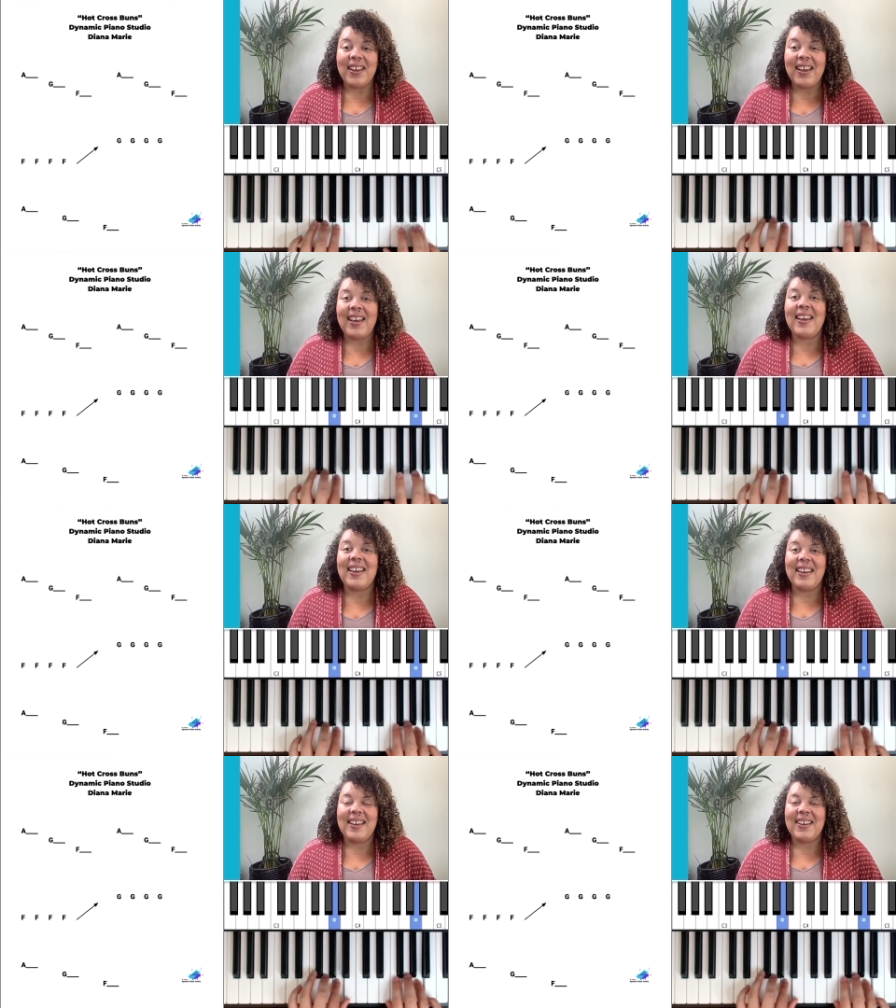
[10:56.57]

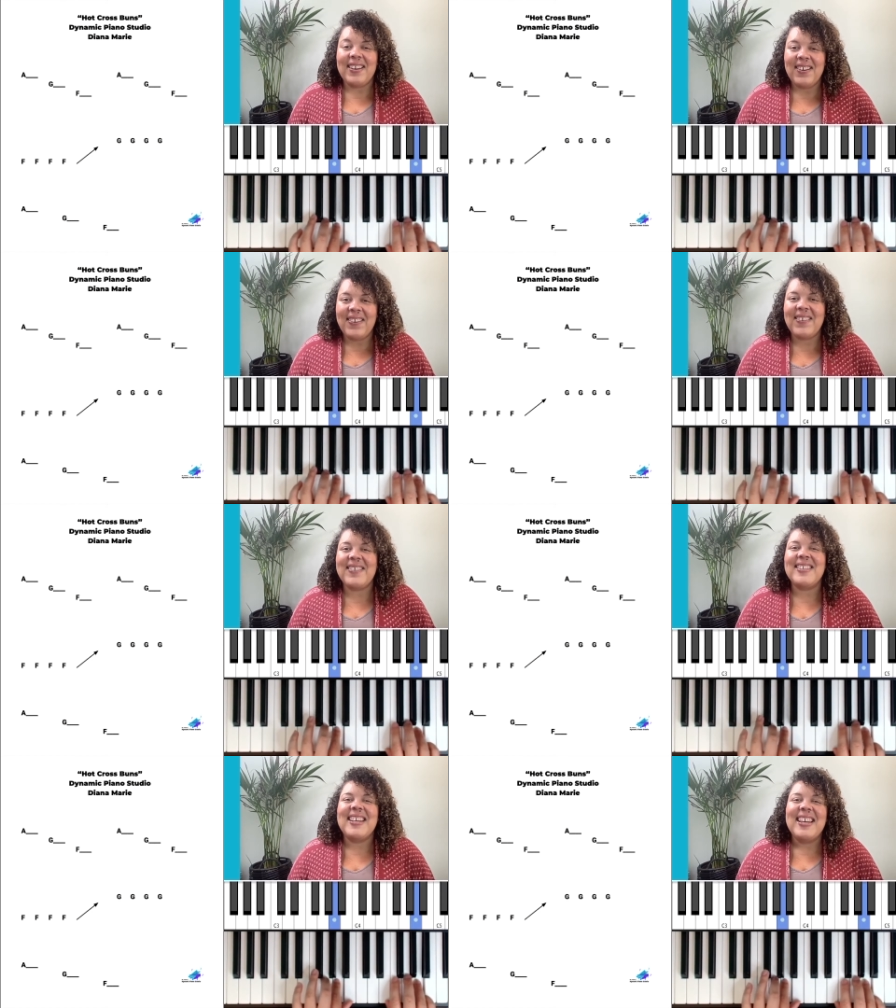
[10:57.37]
A,
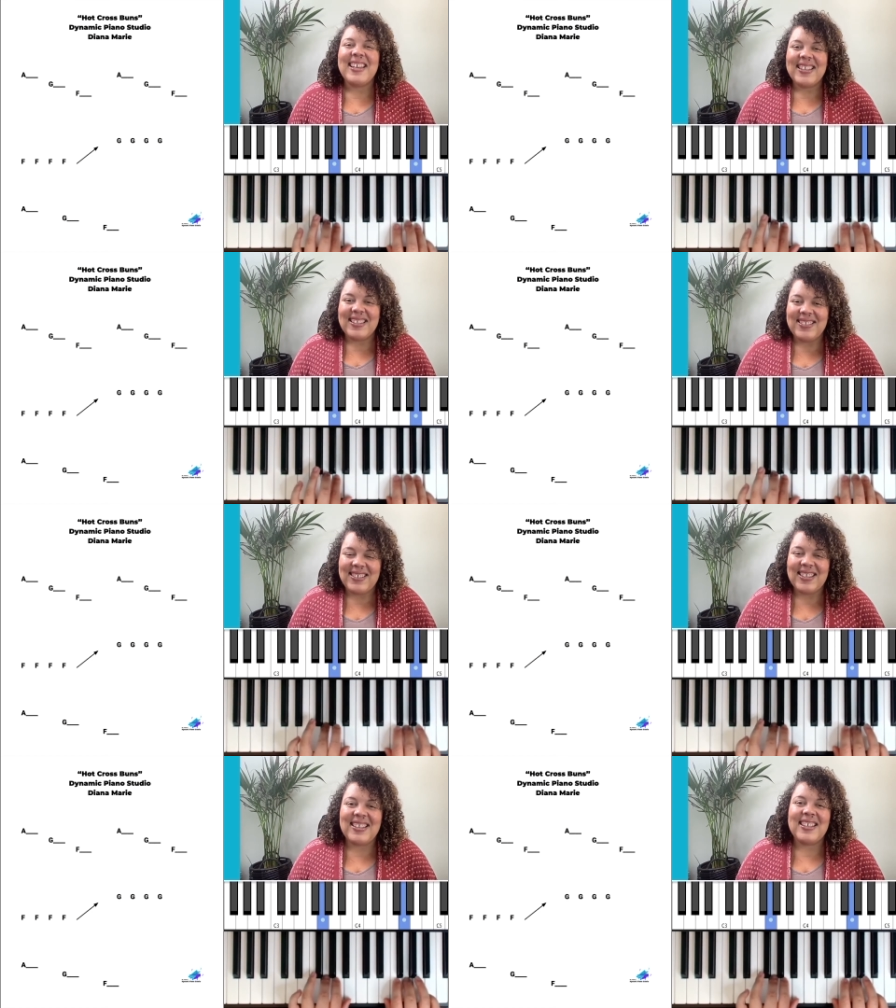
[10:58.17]
hold,
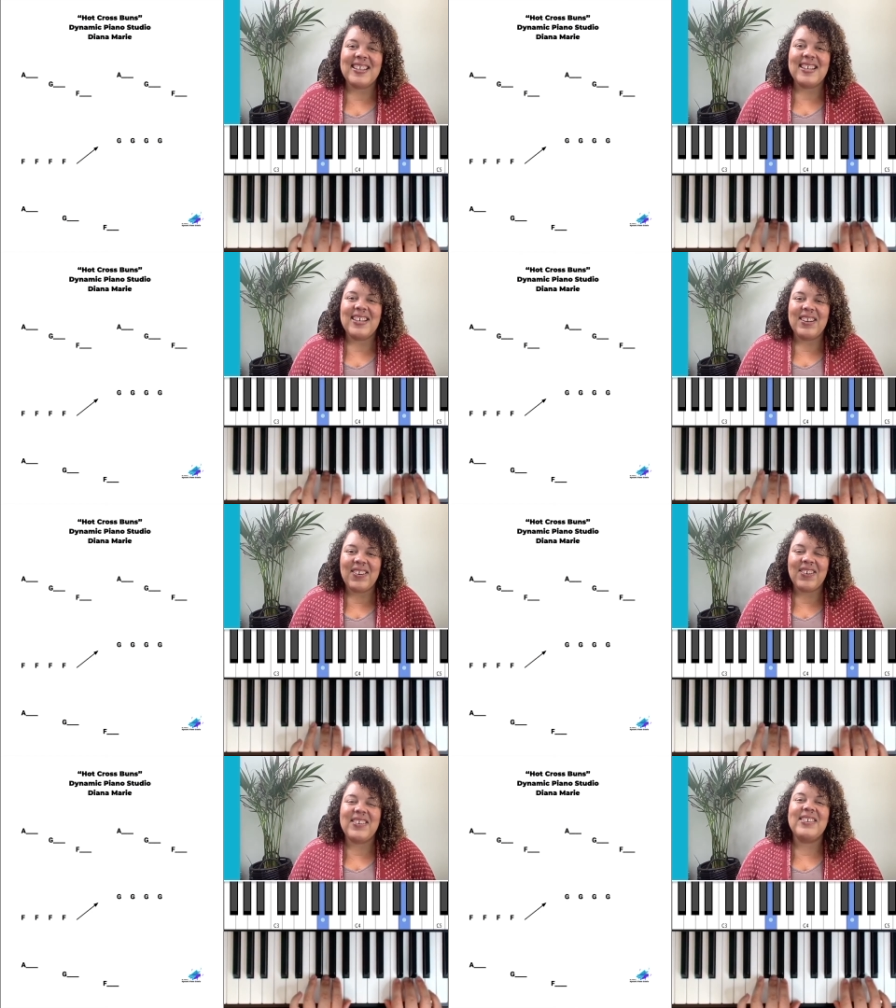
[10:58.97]
G,
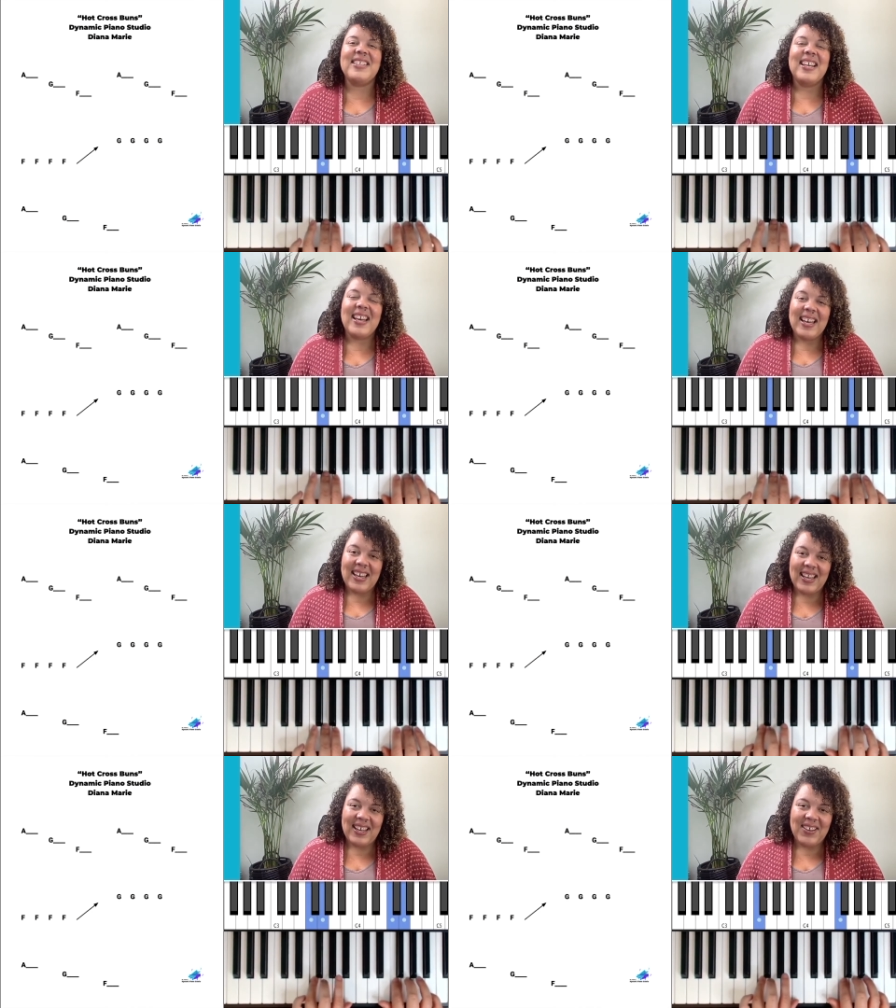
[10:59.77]

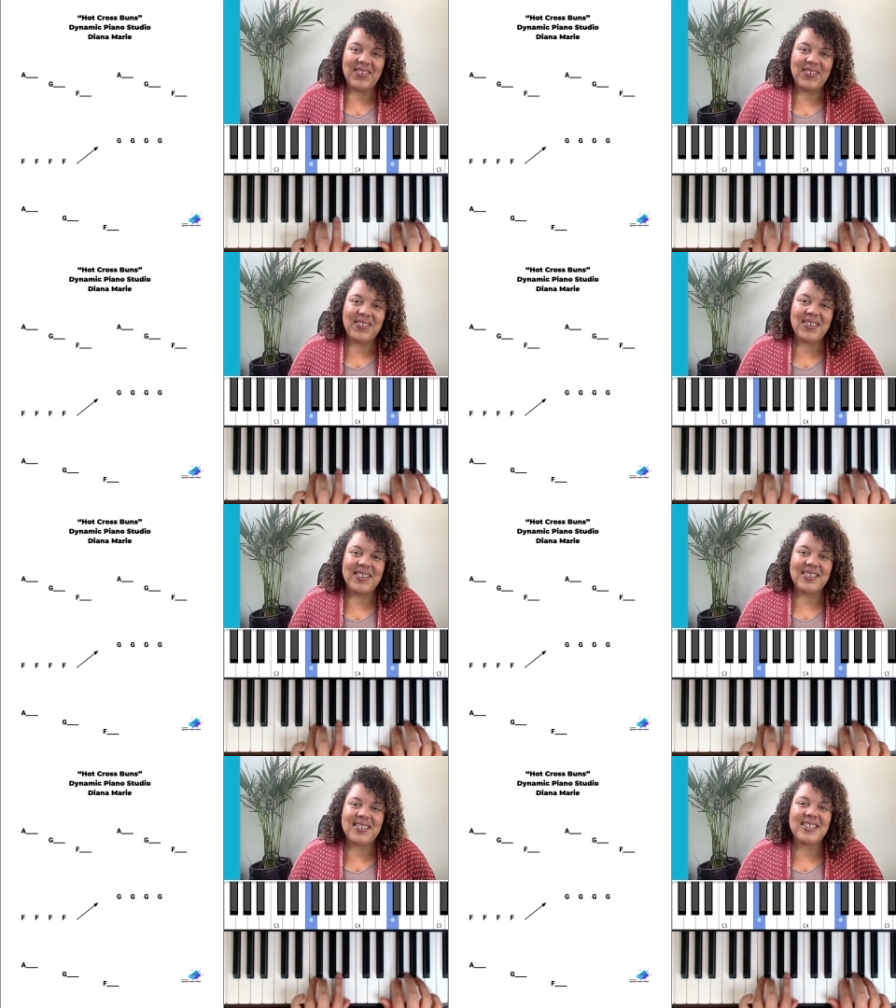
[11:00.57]
hold,
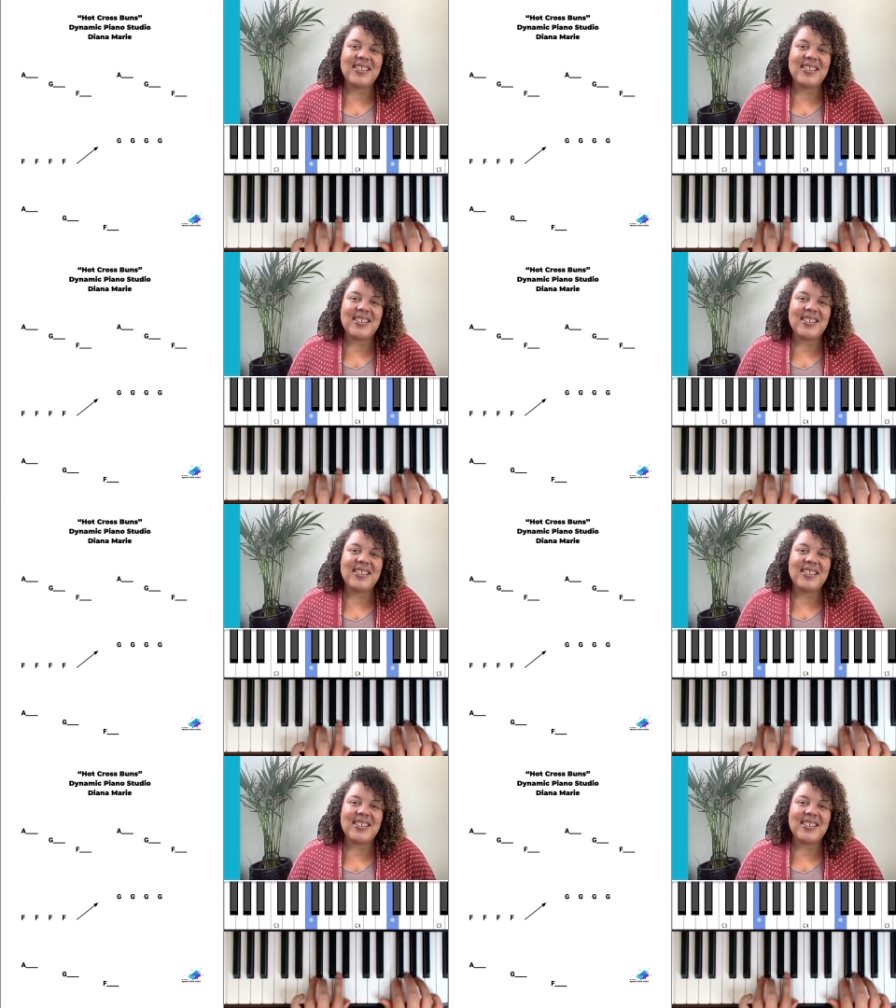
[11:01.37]
F,